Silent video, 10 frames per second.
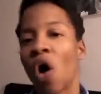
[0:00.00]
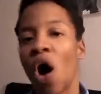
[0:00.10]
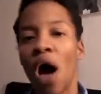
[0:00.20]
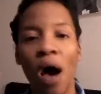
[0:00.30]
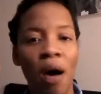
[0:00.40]

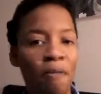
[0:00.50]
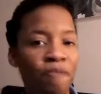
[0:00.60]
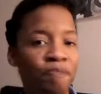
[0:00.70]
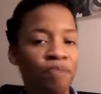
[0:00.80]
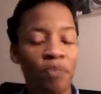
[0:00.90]

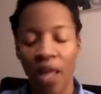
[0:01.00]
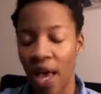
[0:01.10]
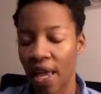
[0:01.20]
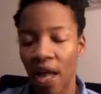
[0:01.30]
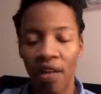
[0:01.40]
and
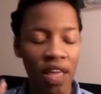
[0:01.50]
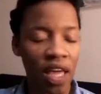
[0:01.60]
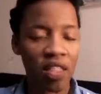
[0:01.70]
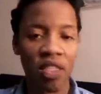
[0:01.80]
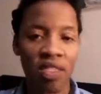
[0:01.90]
I'll
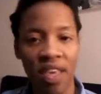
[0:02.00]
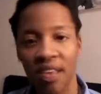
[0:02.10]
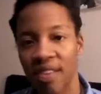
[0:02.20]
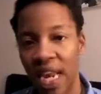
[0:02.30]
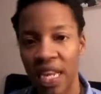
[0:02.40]
get the
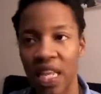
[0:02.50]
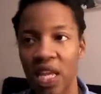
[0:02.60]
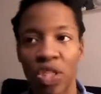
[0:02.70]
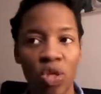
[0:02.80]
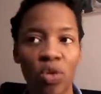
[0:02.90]
things that I
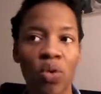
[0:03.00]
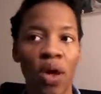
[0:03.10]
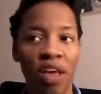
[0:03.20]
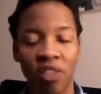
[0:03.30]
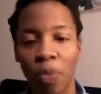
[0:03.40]
need to
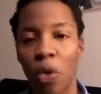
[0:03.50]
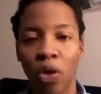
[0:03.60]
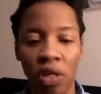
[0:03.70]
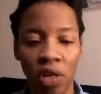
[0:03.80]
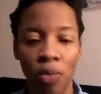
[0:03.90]
explore
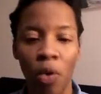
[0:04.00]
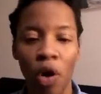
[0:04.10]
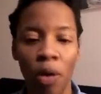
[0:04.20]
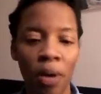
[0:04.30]
it a little more.